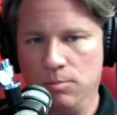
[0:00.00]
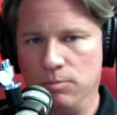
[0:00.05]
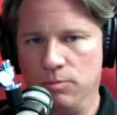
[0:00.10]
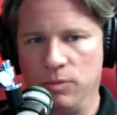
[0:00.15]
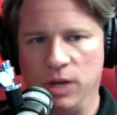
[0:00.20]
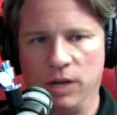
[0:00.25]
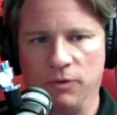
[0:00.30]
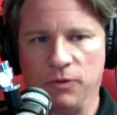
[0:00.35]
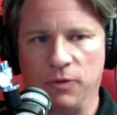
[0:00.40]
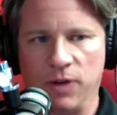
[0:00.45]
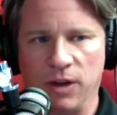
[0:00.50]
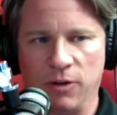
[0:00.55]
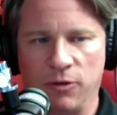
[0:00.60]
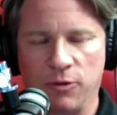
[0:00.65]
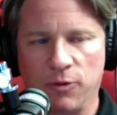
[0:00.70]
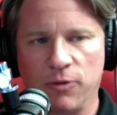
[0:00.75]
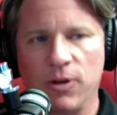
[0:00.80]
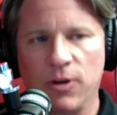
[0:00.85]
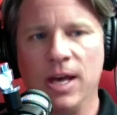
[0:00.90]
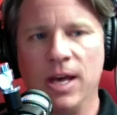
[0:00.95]

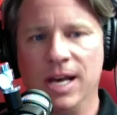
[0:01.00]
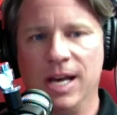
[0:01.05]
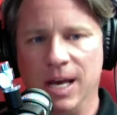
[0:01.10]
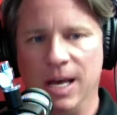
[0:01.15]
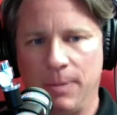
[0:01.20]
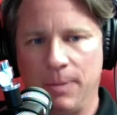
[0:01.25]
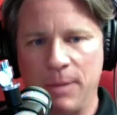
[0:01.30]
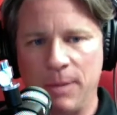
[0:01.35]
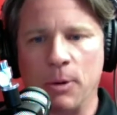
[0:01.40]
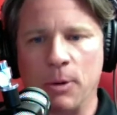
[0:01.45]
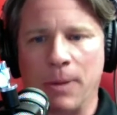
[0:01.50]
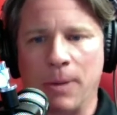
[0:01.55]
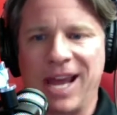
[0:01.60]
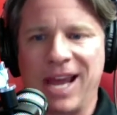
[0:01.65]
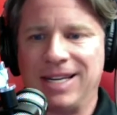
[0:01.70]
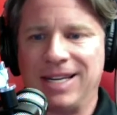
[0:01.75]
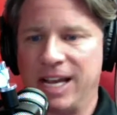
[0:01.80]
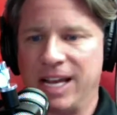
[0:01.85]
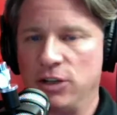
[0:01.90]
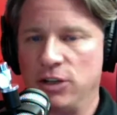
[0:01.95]
If people
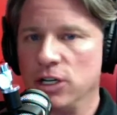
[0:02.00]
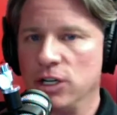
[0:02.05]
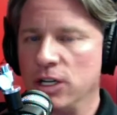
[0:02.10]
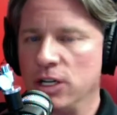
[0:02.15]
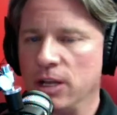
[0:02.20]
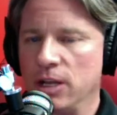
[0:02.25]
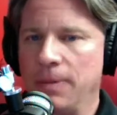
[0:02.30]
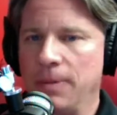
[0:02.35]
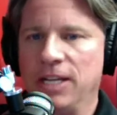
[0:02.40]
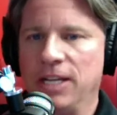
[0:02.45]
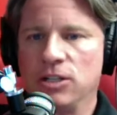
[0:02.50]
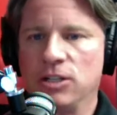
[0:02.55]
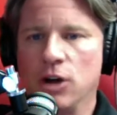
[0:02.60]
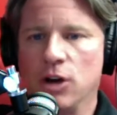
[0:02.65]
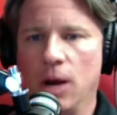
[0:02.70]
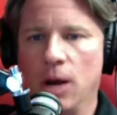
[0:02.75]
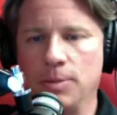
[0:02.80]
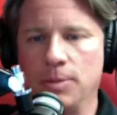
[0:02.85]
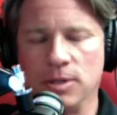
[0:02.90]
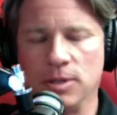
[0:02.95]
pay attention to the pit
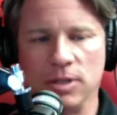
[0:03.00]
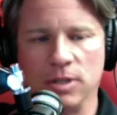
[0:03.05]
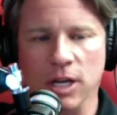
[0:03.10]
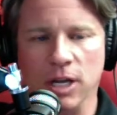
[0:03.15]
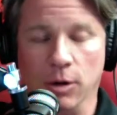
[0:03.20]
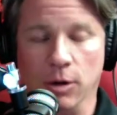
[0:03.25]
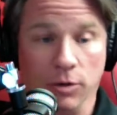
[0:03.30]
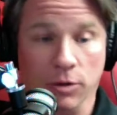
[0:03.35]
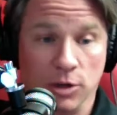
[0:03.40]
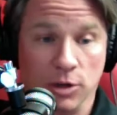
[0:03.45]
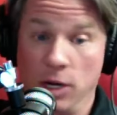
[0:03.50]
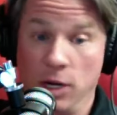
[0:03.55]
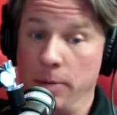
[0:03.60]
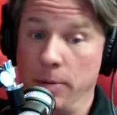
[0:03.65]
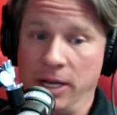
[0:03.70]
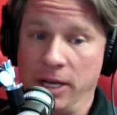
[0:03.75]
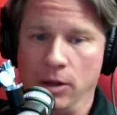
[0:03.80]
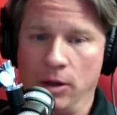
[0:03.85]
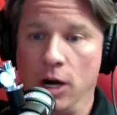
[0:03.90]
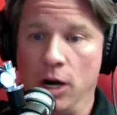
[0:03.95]
stops, there's going to
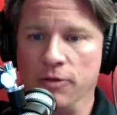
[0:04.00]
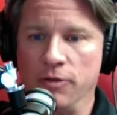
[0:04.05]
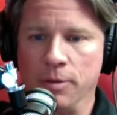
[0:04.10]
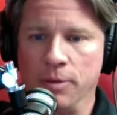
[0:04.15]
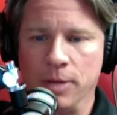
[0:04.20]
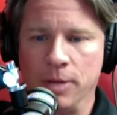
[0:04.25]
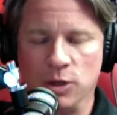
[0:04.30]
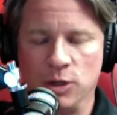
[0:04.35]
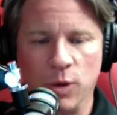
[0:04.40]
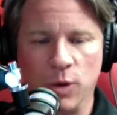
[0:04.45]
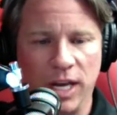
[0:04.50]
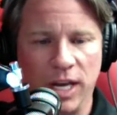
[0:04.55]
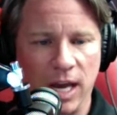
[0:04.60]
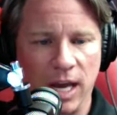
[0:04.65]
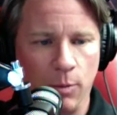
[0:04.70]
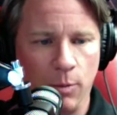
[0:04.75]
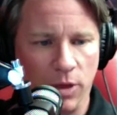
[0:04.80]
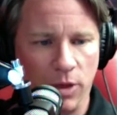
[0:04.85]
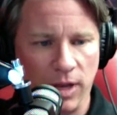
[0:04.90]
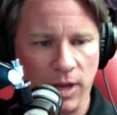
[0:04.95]
be a lot of them this
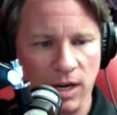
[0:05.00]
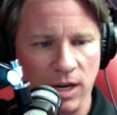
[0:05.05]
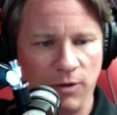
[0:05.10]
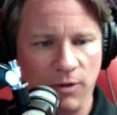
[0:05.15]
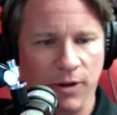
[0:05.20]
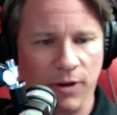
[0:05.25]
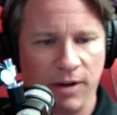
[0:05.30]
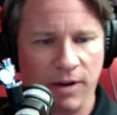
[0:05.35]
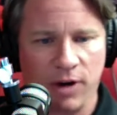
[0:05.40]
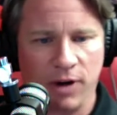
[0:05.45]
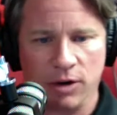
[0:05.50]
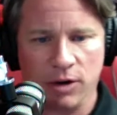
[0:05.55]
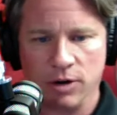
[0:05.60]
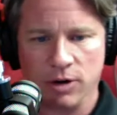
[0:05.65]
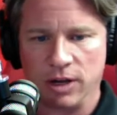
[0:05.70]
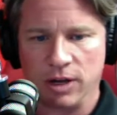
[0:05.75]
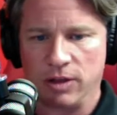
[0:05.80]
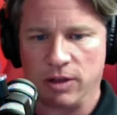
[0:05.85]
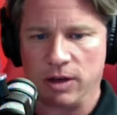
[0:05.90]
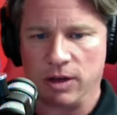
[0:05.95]
weekend with the Indy
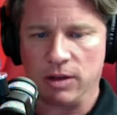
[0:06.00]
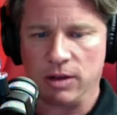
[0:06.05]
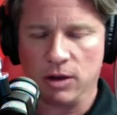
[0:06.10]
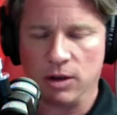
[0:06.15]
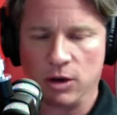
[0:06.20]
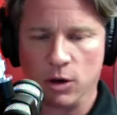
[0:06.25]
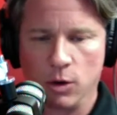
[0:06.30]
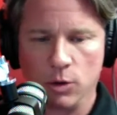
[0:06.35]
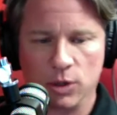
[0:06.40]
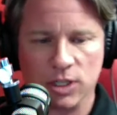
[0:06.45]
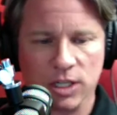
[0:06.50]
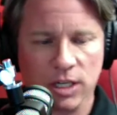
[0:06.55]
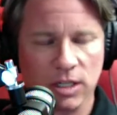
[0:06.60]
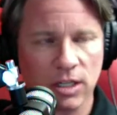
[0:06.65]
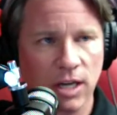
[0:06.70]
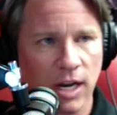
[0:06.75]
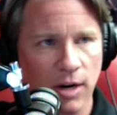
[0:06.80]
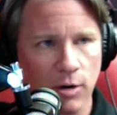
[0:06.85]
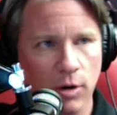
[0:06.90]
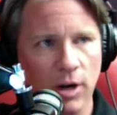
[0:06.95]
500 and the Coke
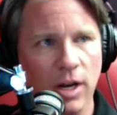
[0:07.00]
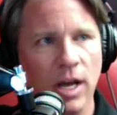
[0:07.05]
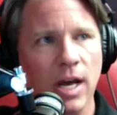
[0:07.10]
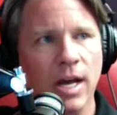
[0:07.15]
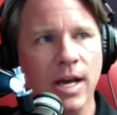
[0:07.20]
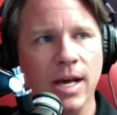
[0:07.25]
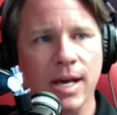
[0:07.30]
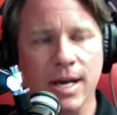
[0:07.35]
600.